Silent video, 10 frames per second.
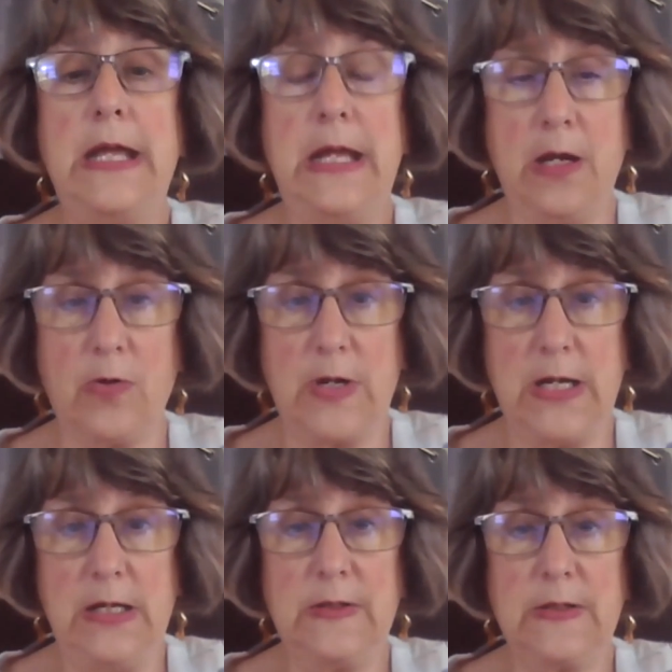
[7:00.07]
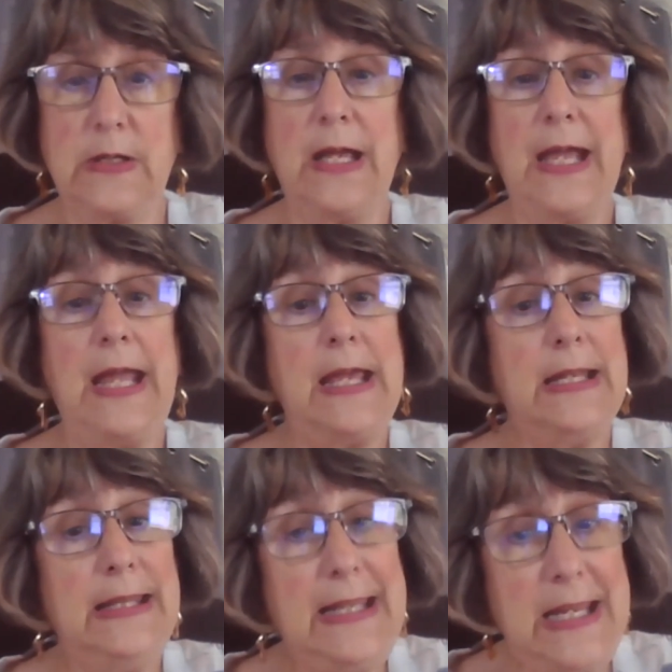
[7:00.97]
Aries,
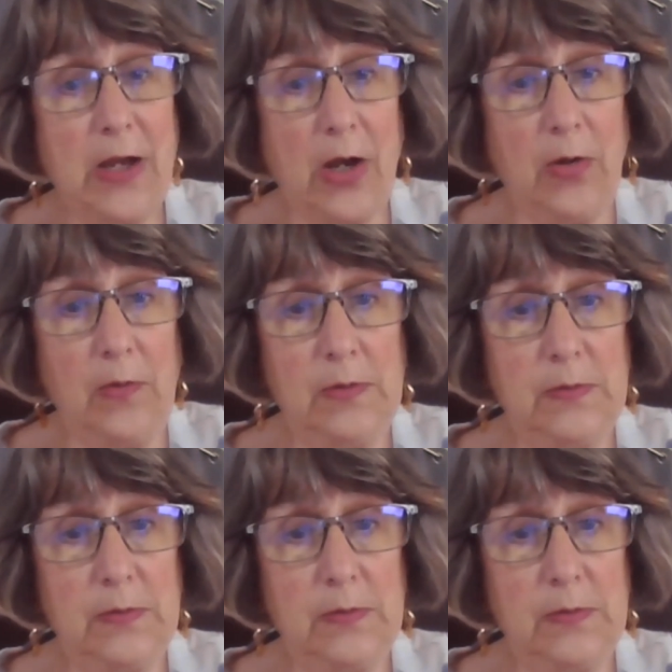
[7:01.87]
and Leo.